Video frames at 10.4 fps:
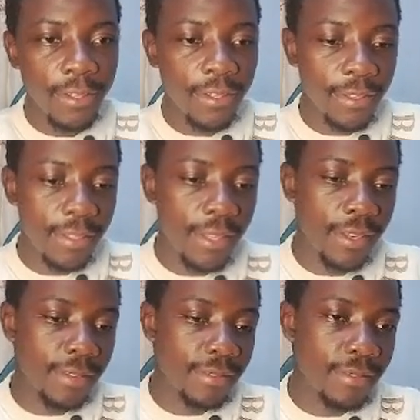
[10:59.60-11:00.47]

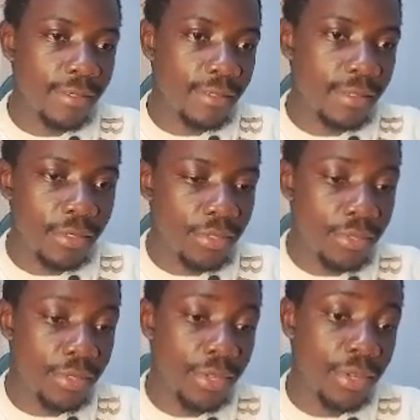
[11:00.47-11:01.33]
Then
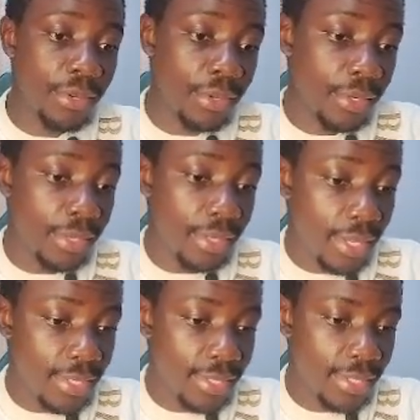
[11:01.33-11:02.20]
string called
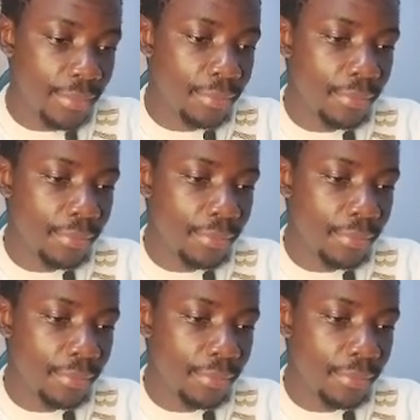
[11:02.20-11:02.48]
last name